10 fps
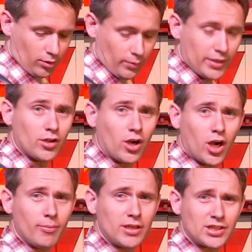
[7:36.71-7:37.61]
when your
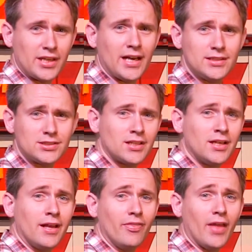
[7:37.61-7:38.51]
arm makes a nice
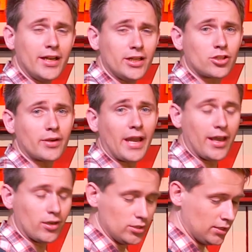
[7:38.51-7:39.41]
90-degree
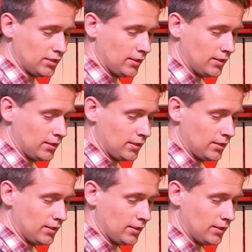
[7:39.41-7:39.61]
angle,